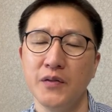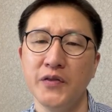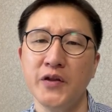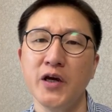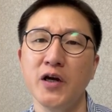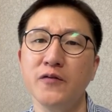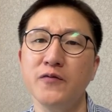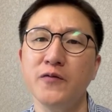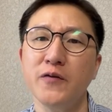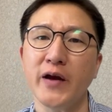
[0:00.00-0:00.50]

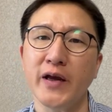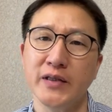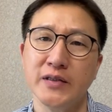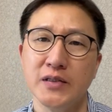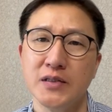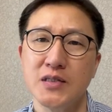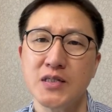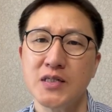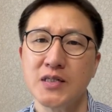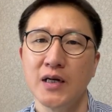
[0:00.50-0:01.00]
Dear
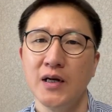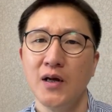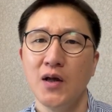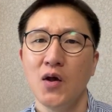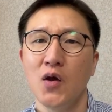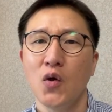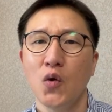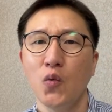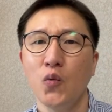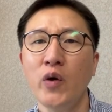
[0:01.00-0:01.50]
friends,
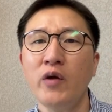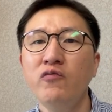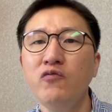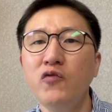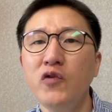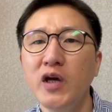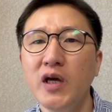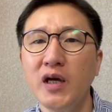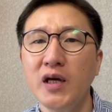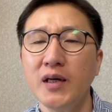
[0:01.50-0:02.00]
when
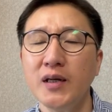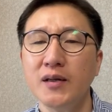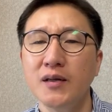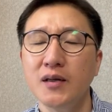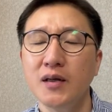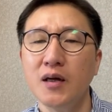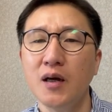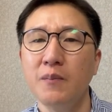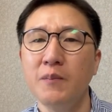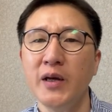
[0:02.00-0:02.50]
we
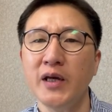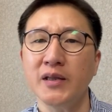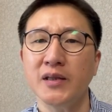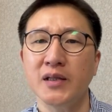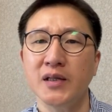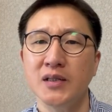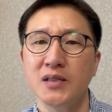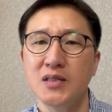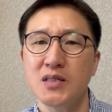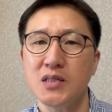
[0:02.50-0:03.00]

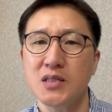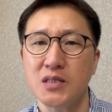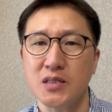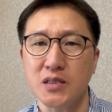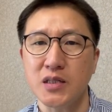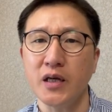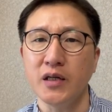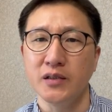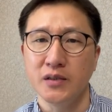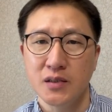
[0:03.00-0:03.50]
commit
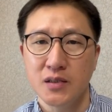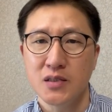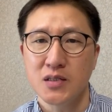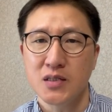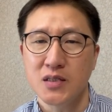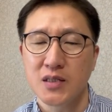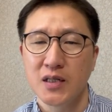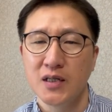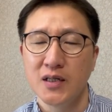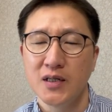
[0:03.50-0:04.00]

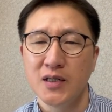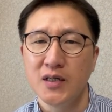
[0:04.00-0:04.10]
sins,